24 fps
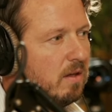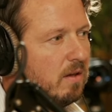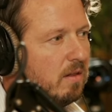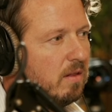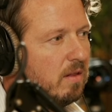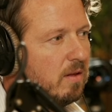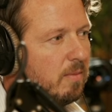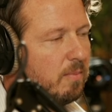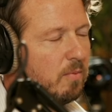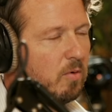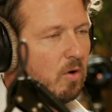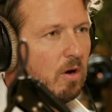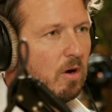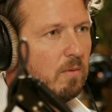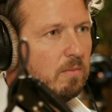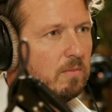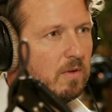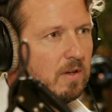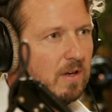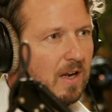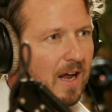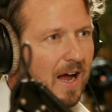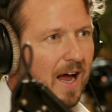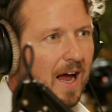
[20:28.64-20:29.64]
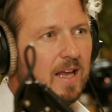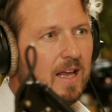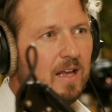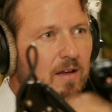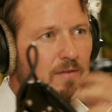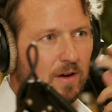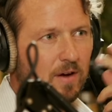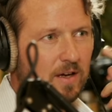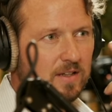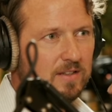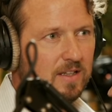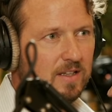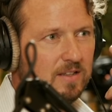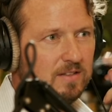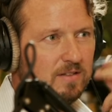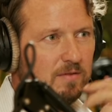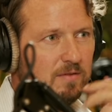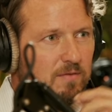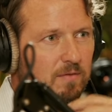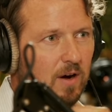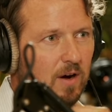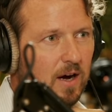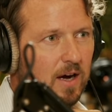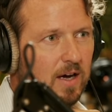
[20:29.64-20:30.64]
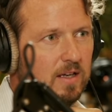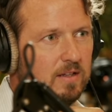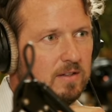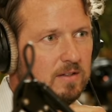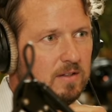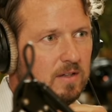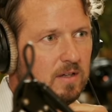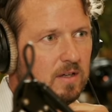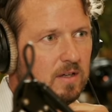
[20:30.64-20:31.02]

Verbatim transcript: the problem that I have identified